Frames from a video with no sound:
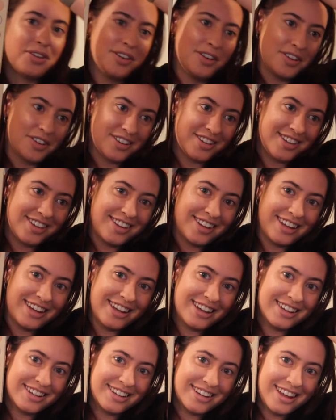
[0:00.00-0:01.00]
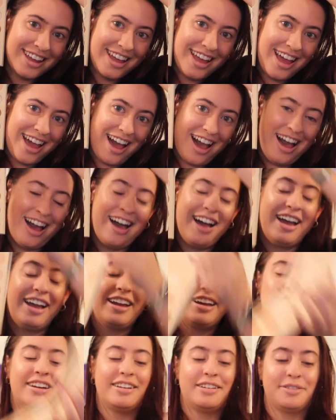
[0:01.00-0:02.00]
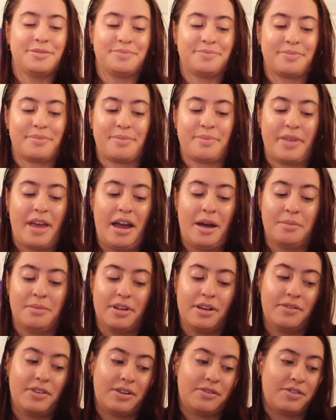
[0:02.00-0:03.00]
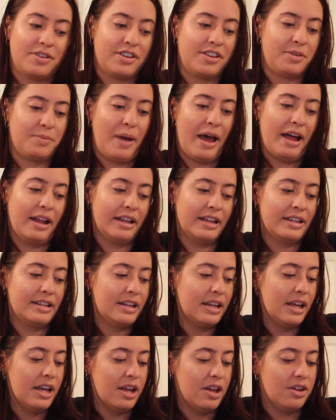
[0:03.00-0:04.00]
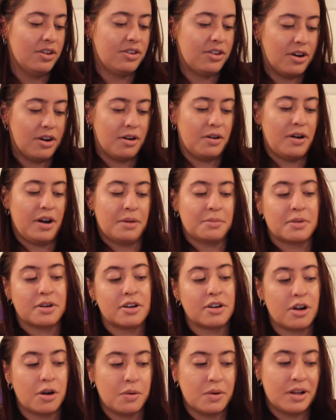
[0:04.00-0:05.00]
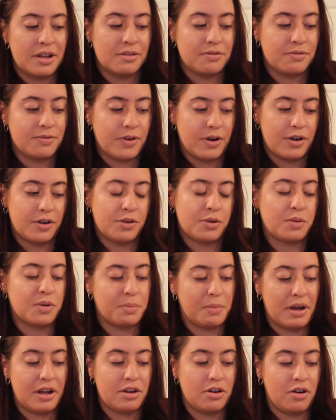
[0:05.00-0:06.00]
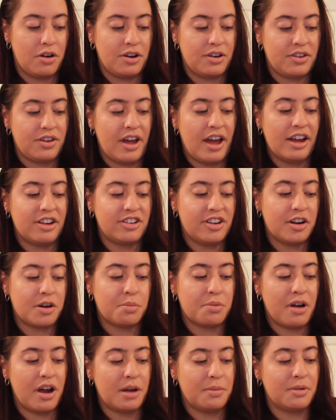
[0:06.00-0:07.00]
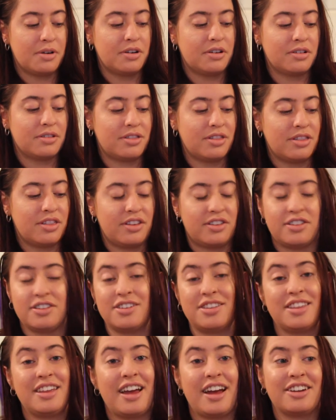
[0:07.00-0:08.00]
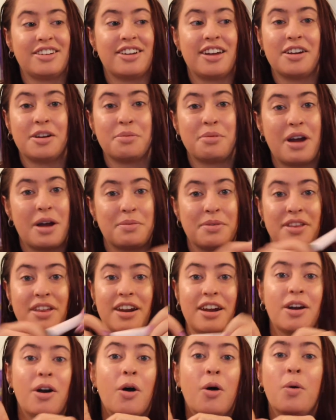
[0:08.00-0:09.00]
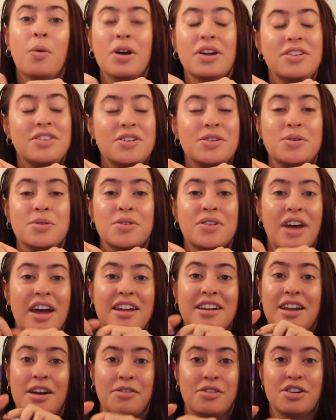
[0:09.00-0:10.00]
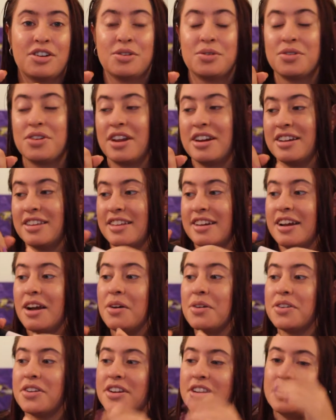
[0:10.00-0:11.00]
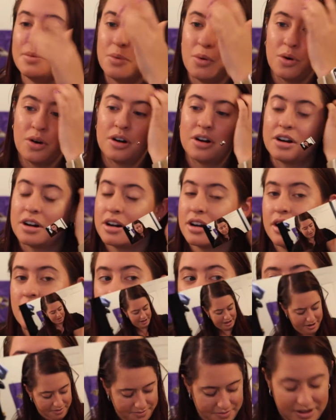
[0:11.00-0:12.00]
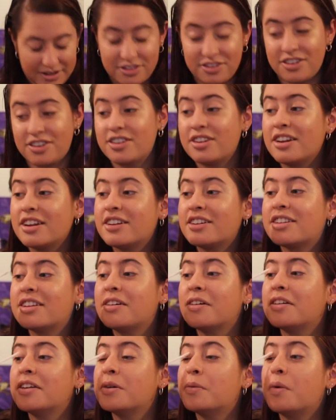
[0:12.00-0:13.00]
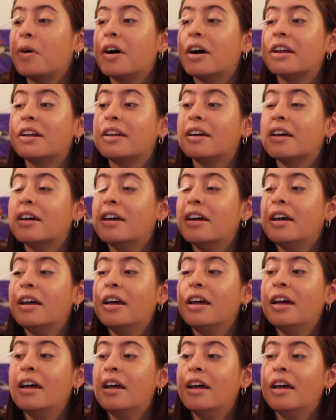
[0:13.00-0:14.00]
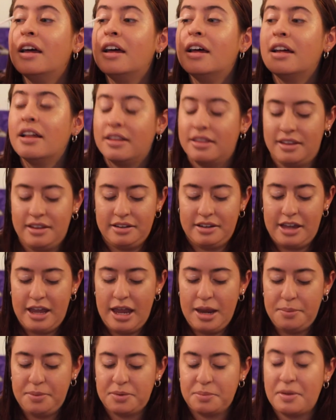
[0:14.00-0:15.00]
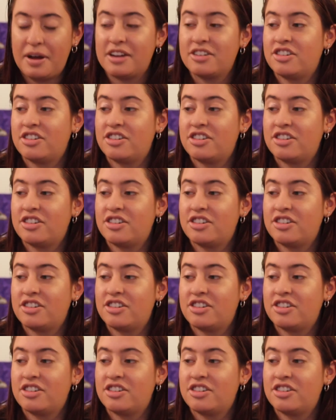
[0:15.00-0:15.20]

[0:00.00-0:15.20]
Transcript: y'all can see it. I'm living for this palette. So I'm going to go in first with my Nars eyeshadow primer. This is the eyeshadow primer that I always use. I never use anything else anymore. Yeah, it is the only one that keeps my